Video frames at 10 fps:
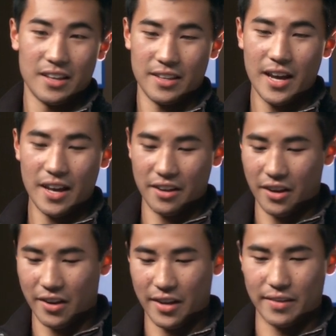Yeah,
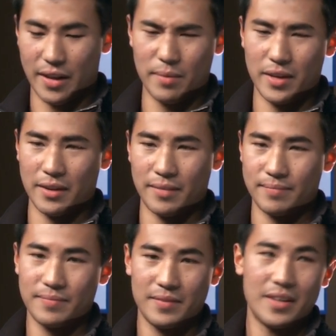no, it, I mean,
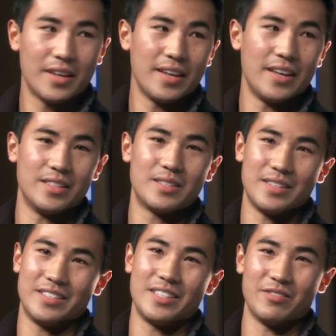it's
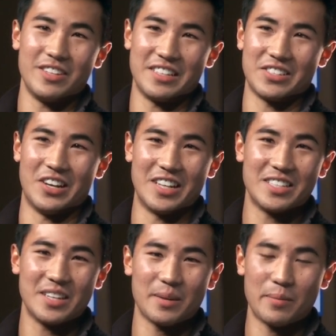it's really
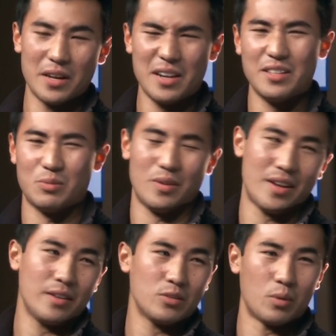exhausting, but it's
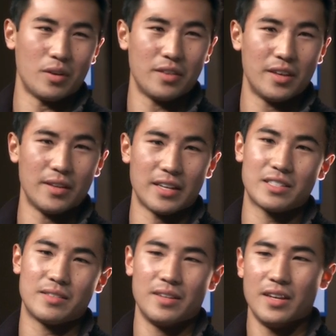it's worth it. Like
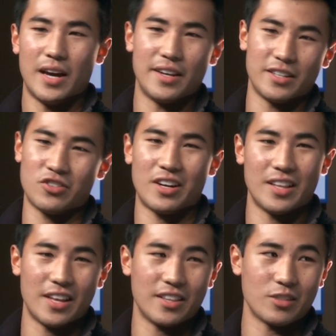I did try a
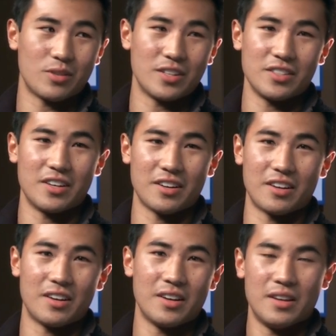lot of things when I was
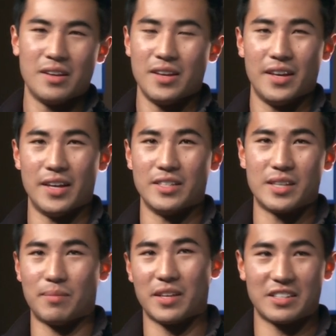younger, and
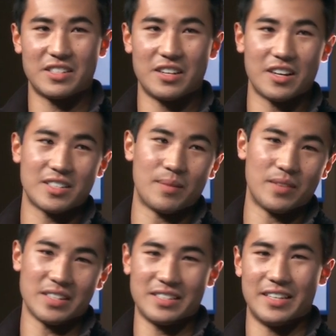some things stuck, some
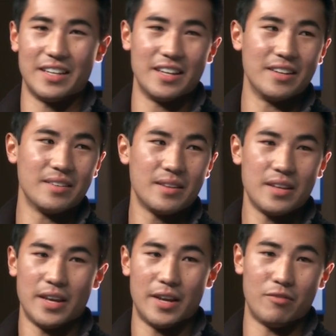things didn't.
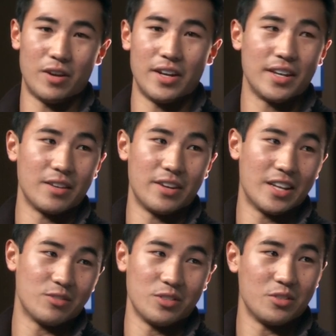And running and
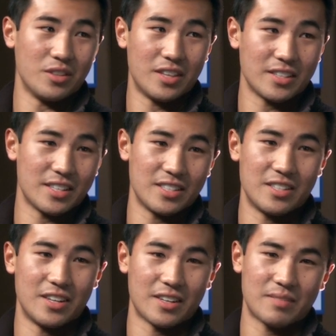dancing were two of the things that
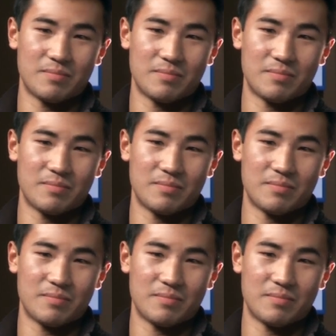stuck.